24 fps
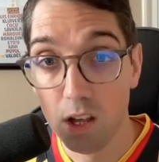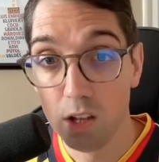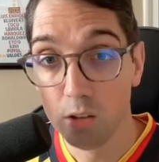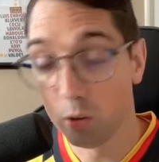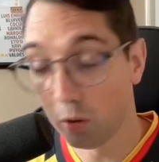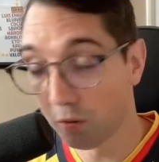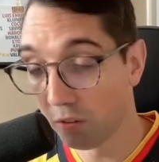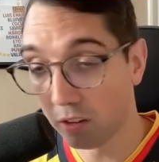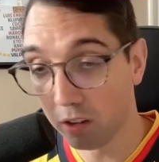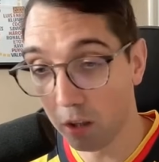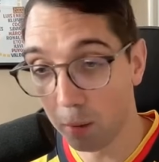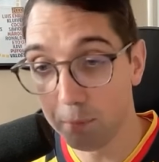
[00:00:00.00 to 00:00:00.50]
So
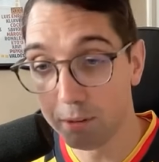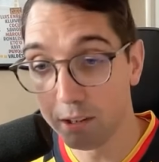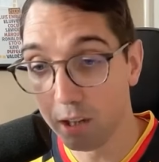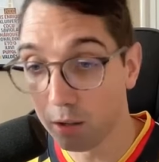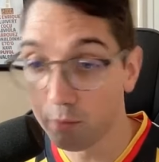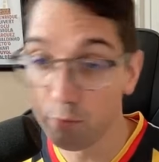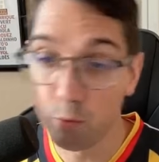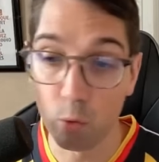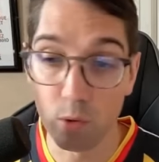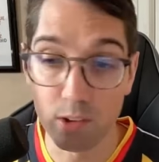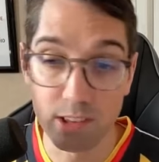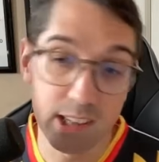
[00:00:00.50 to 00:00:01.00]
if the club is going
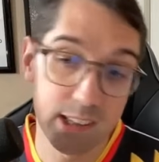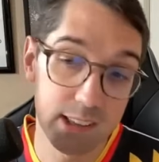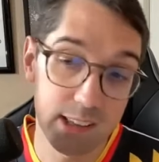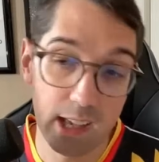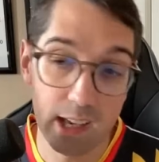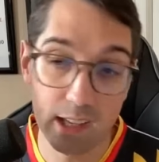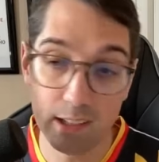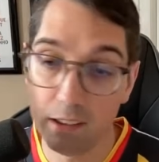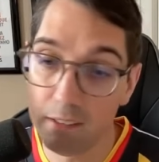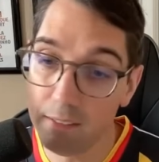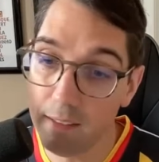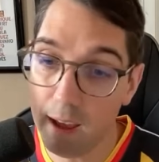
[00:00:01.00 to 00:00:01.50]
to force his
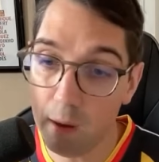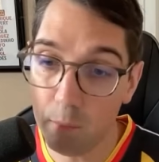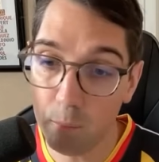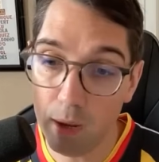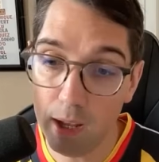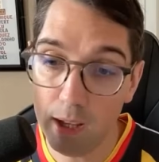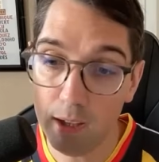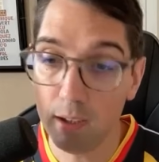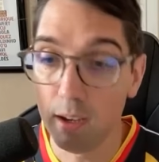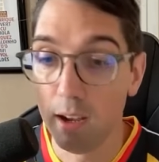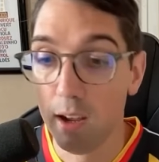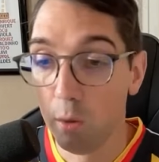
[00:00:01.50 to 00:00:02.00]
hand in that
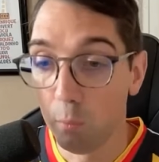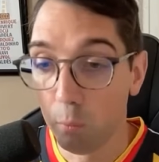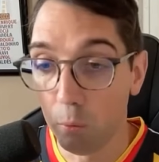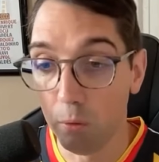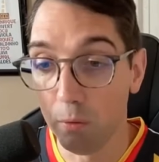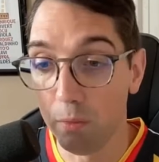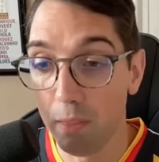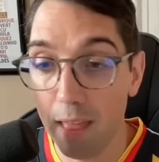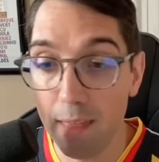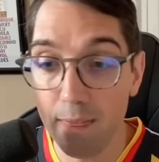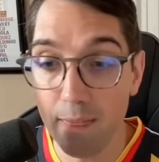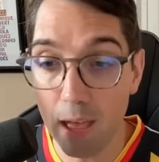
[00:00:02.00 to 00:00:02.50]
way, well,
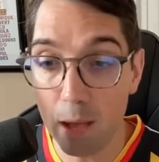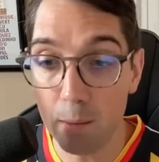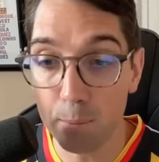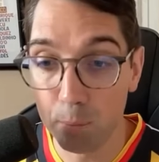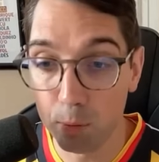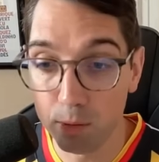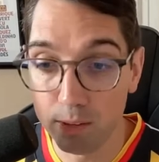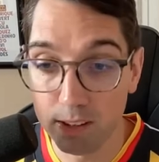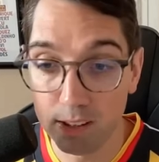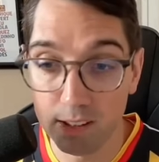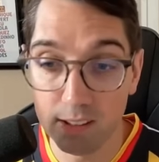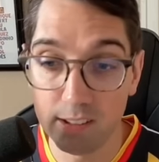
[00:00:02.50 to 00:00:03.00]
then that
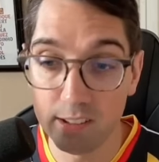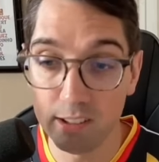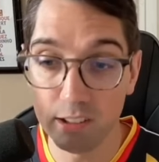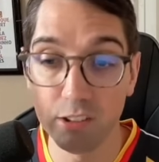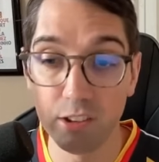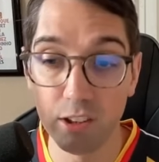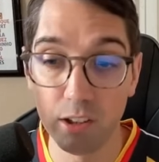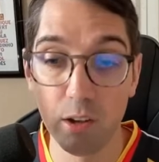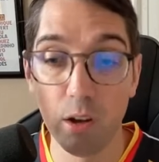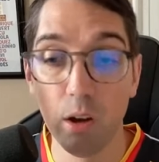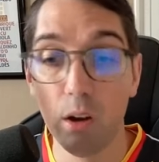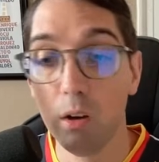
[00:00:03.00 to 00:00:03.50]
puts a
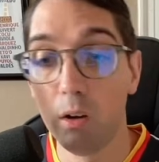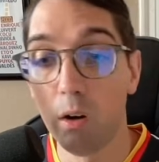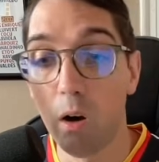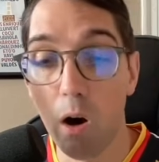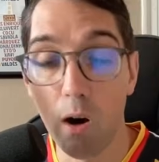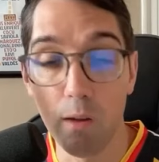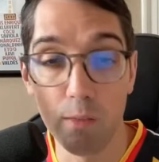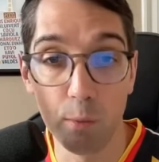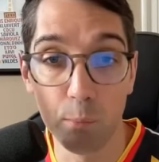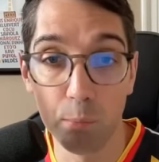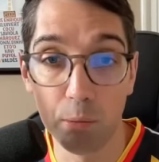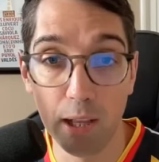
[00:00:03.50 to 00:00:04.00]
decision
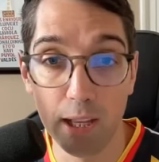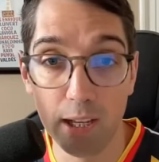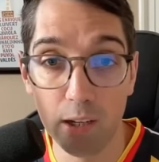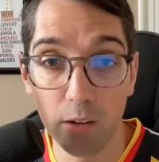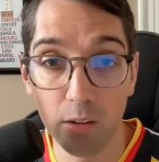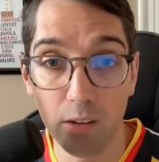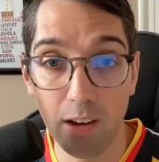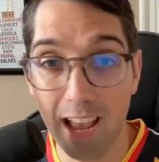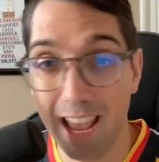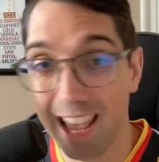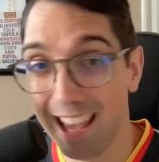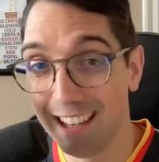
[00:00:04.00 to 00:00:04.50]
on the
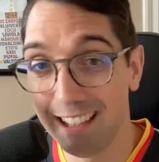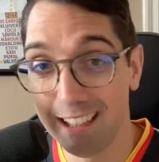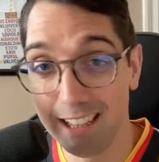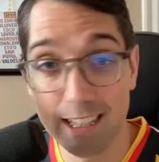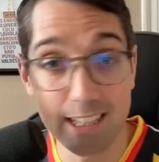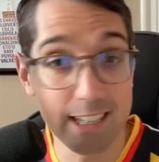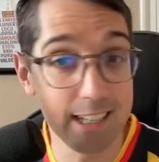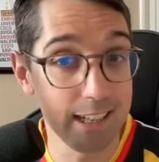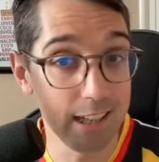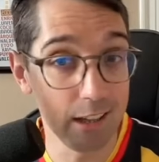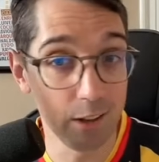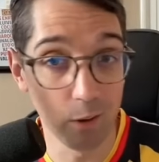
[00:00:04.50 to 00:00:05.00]
player, and
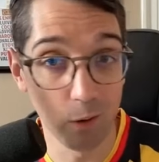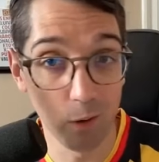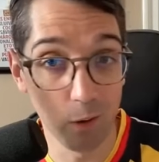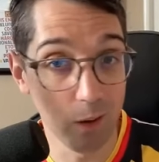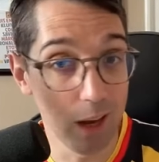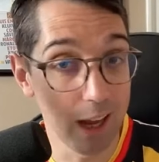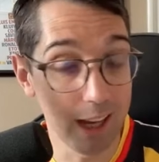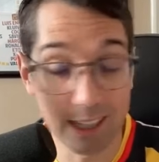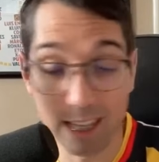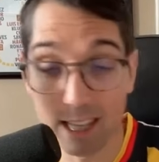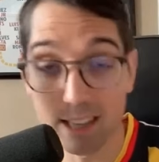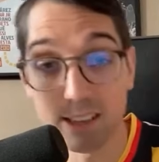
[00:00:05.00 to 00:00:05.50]
he can either,
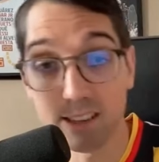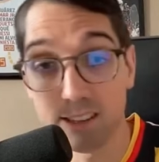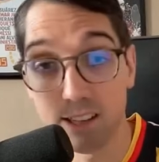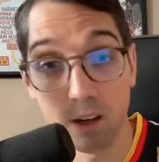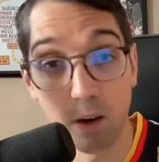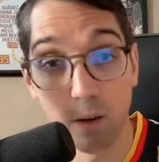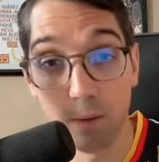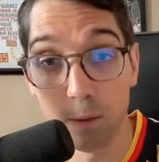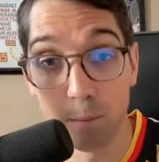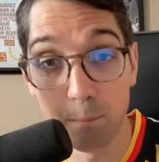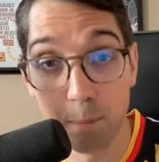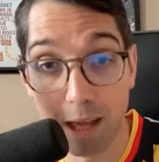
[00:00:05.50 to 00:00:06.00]
I guess, sit
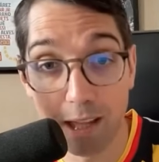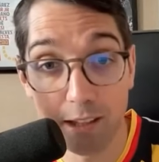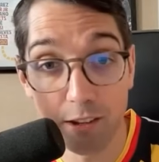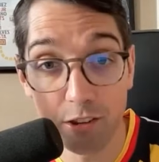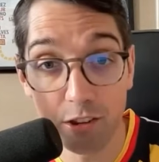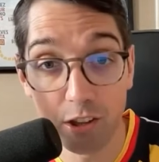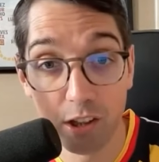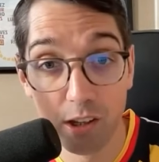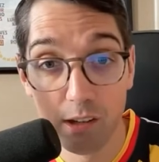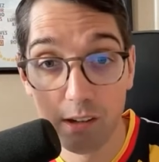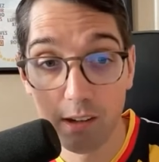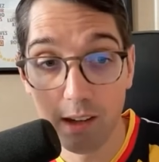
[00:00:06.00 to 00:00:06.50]
on the
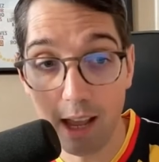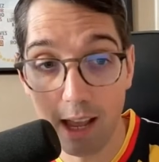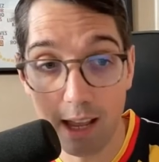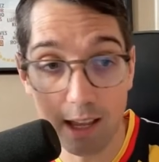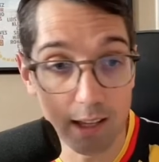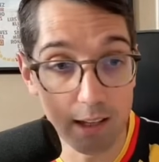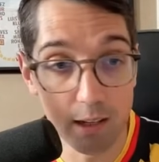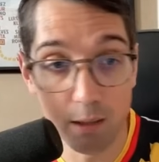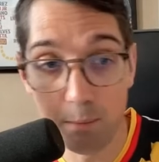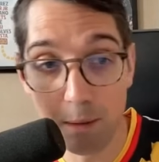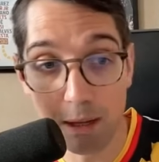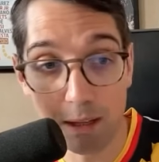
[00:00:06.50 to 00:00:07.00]
bench
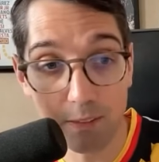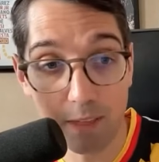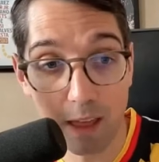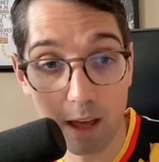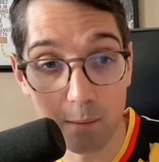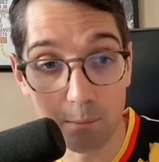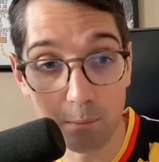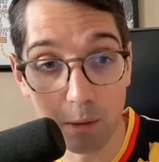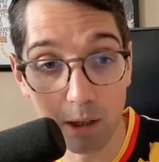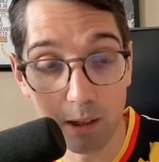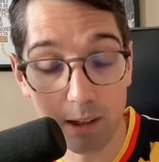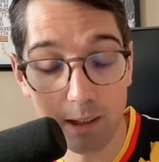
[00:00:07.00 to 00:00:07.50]
and make
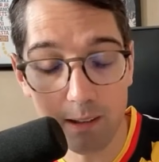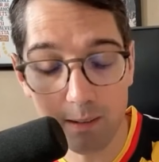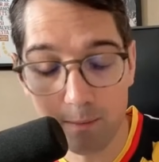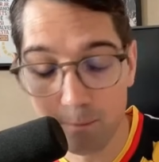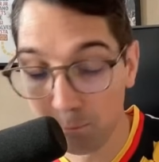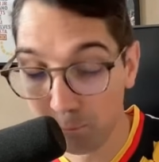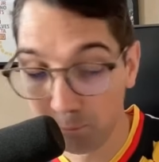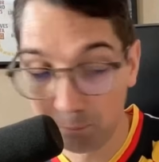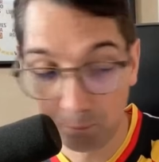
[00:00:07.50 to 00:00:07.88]
that money